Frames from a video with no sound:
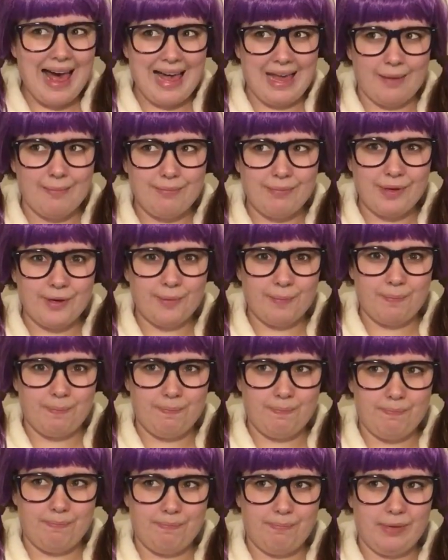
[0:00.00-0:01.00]
I'm your
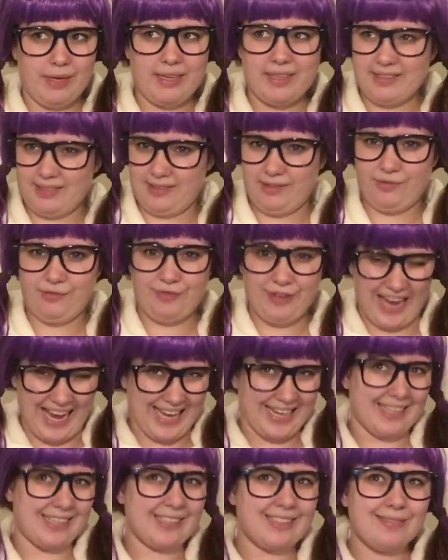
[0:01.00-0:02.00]
biggest
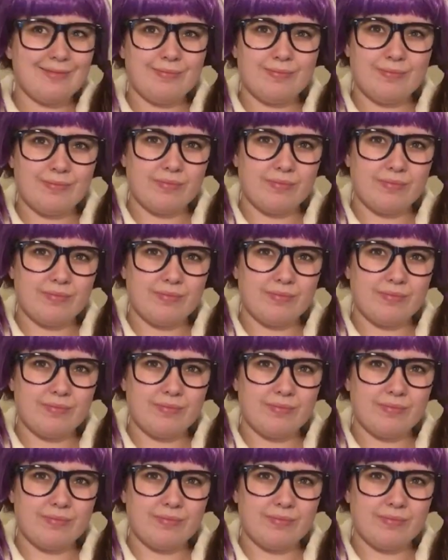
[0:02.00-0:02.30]
fan.